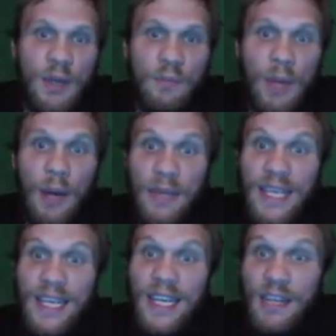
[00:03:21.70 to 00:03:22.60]

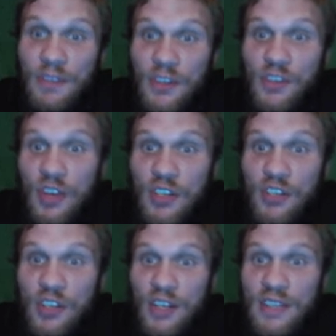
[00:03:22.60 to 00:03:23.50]
Public key
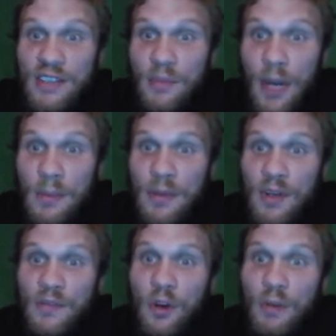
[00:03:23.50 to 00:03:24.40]
infrastructure is a
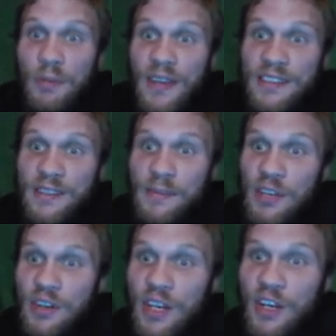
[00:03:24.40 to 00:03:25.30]
popular form of
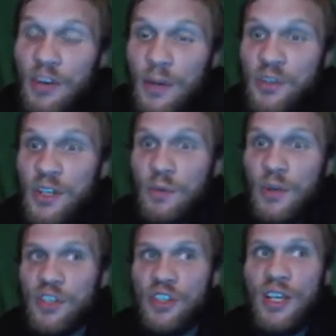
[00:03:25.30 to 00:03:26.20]
asymmetric encryption,
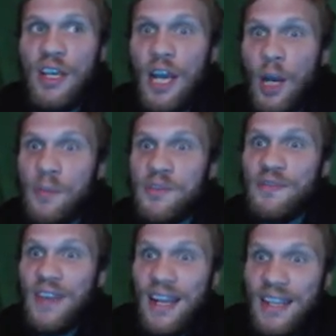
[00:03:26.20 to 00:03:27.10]
which helps
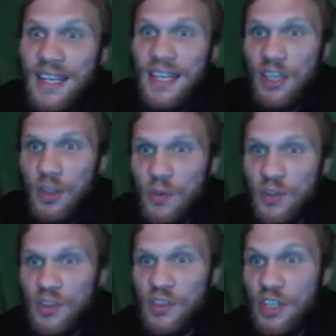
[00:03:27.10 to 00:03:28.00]
validate
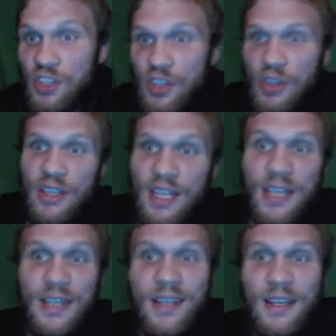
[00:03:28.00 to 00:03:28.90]
users, ensuring
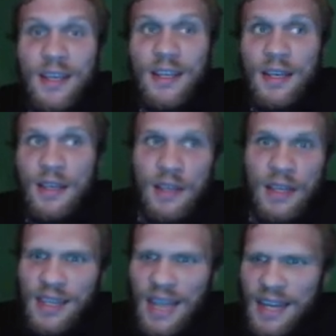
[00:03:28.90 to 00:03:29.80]
that
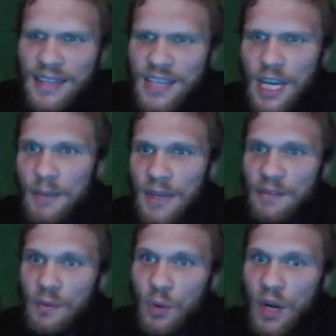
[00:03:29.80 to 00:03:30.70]
the data is
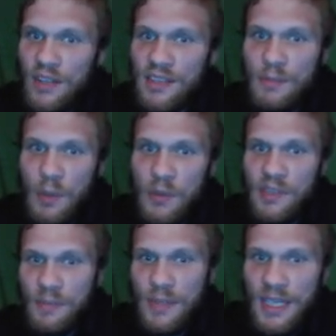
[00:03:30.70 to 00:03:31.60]
coming from where it's
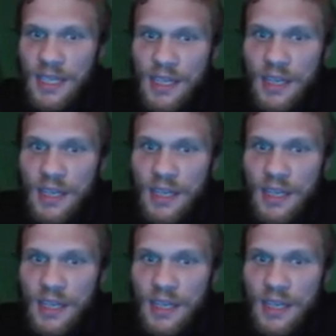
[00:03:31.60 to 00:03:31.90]
supposed to be.